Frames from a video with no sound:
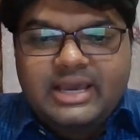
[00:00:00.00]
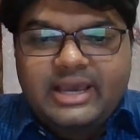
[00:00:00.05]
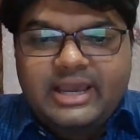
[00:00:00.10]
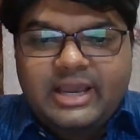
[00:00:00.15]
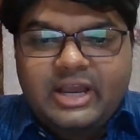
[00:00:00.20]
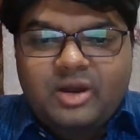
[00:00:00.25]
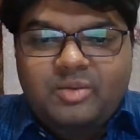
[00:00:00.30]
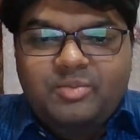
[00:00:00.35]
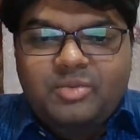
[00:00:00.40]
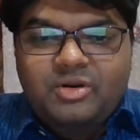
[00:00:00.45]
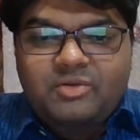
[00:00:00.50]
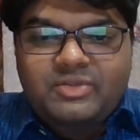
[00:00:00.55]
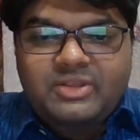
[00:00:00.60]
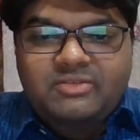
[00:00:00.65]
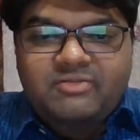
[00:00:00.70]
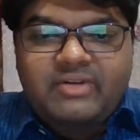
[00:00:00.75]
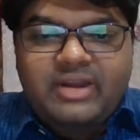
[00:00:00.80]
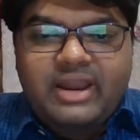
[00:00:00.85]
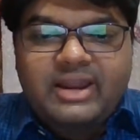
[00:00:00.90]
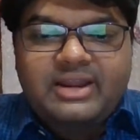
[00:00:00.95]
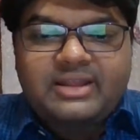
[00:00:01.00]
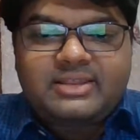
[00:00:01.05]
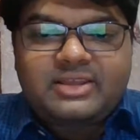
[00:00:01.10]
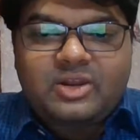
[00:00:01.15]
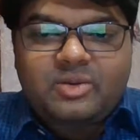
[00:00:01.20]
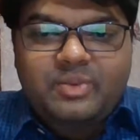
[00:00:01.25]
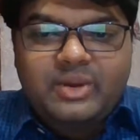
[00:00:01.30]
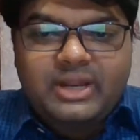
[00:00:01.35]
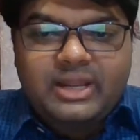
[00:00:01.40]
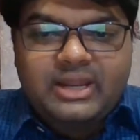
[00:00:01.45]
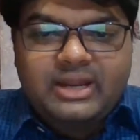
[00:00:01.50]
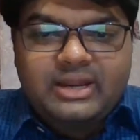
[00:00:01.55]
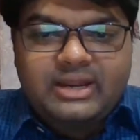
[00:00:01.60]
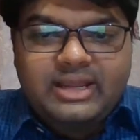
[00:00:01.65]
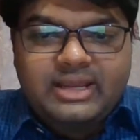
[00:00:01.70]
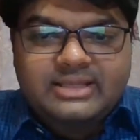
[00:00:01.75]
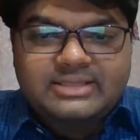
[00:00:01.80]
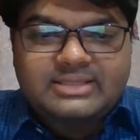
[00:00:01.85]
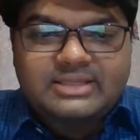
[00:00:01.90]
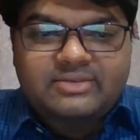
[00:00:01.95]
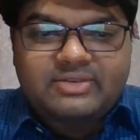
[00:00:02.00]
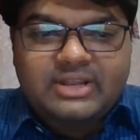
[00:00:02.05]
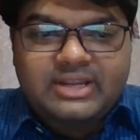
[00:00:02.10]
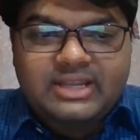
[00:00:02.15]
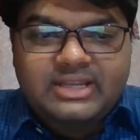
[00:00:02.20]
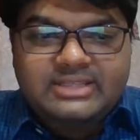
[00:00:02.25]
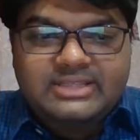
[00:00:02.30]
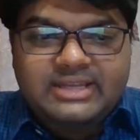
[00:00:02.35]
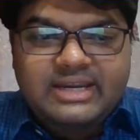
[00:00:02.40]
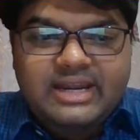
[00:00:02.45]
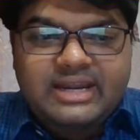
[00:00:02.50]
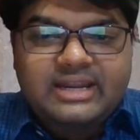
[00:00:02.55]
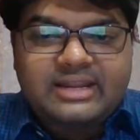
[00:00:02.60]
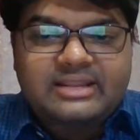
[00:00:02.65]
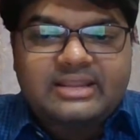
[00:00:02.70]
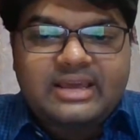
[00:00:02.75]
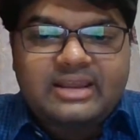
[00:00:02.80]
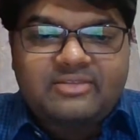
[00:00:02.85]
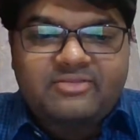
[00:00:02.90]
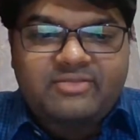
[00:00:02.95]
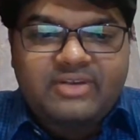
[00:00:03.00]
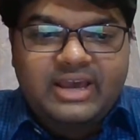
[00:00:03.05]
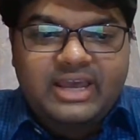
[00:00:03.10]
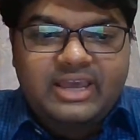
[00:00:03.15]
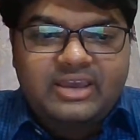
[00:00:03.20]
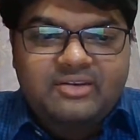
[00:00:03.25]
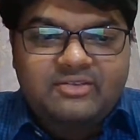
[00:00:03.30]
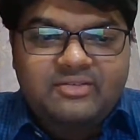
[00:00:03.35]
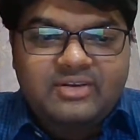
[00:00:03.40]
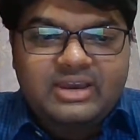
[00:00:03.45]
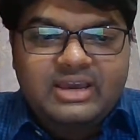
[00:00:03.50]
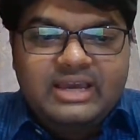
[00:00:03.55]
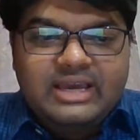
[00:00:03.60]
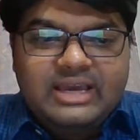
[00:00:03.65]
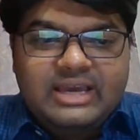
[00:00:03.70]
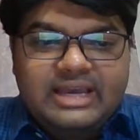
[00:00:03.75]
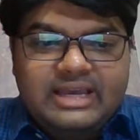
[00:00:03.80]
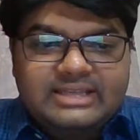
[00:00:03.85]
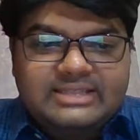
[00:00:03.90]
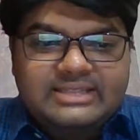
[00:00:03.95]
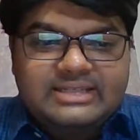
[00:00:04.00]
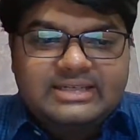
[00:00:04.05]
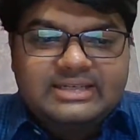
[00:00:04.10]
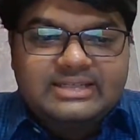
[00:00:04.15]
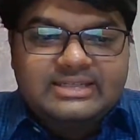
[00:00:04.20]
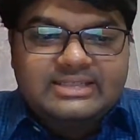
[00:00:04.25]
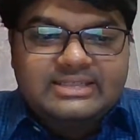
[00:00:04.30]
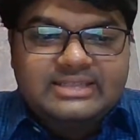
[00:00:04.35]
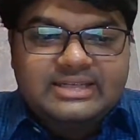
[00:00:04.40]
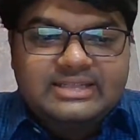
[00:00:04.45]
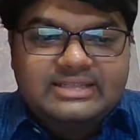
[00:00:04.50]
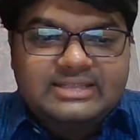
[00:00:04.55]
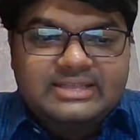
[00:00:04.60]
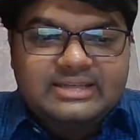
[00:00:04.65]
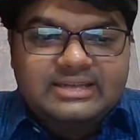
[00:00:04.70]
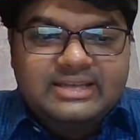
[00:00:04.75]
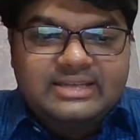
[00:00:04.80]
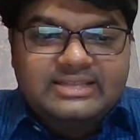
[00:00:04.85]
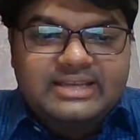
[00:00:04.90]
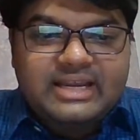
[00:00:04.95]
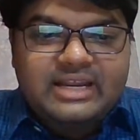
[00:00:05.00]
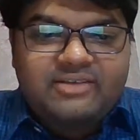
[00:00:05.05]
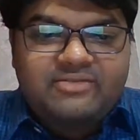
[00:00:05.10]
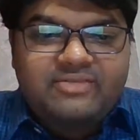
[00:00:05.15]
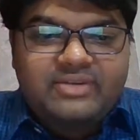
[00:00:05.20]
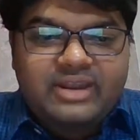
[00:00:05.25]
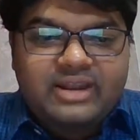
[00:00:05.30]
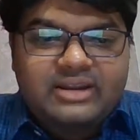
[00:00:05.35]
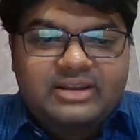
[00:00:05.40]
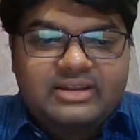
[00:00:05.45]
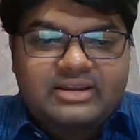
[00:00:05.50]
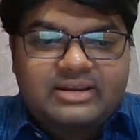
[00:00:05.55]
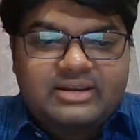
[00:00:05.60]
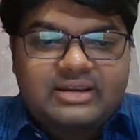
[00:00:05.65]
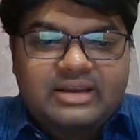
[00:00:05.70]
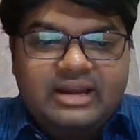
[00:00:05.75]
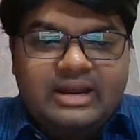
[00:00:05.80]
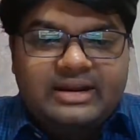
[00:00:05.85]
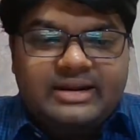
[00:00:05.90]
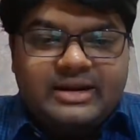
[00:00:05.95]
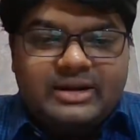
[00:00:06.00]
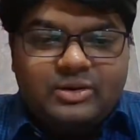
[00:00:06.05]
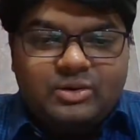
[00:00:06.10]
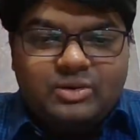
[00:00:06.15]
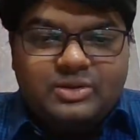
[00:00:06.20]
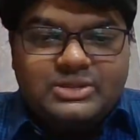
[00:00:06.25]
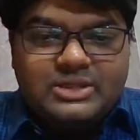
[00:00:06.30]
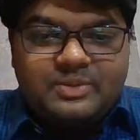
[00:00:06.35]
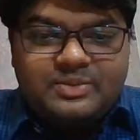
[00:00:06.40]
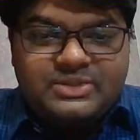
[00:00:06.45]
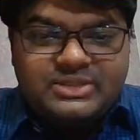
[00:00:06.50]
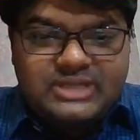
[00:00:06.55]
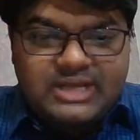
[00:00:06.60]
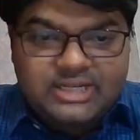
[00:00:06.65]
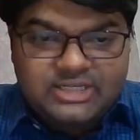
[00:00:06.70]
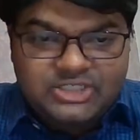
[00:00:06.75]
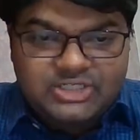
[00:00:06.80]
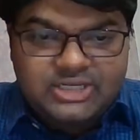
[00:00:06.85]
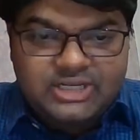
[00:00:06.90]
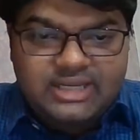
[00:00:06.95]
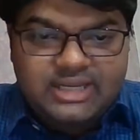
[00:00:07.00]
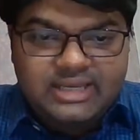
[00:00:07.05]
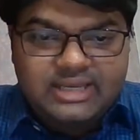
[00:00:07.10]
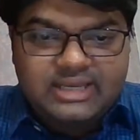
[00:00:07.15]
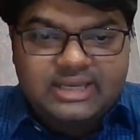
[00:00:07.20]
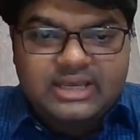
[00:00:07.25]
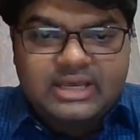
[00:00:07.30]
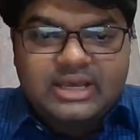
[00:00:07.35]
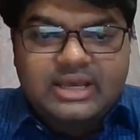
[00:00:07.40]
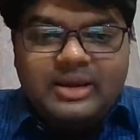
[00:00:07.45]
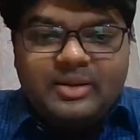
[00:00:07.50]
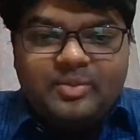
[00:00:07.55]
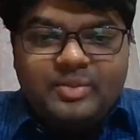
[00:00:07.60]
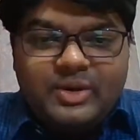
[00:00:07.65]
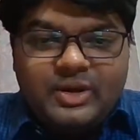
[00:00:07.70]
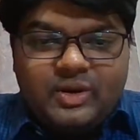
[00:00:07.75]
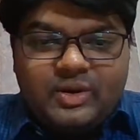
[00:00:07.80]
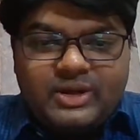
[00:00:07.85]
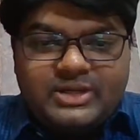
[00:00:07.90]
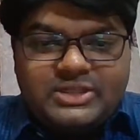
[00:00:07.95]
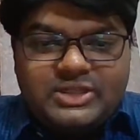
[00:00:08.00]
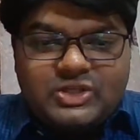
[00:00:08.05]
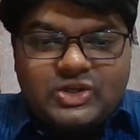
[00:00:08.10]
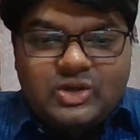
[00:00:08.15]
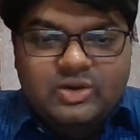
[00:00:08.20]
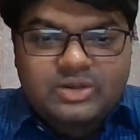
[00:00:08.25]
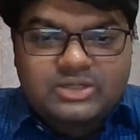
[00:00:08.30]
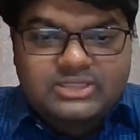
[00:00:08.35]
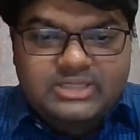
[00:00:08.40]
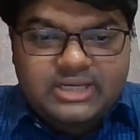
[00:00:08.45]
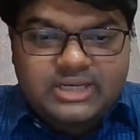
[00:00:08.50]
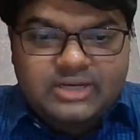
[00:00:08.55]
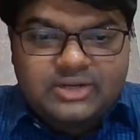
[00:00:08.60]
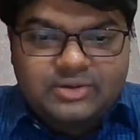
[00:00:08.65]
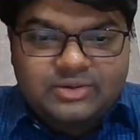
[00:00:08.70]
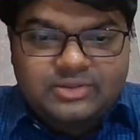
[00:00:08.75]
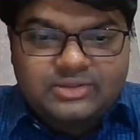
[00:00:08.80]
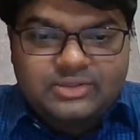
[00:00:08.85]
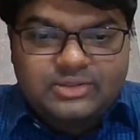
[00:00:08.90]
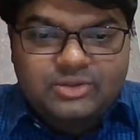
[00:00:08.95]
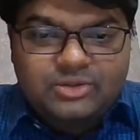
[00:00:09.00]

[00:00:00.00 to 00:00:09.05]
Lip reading: A compound with a wider therapeutic index that is greater than 5 exerts its desired effect at a dose substantially below its toxic dose.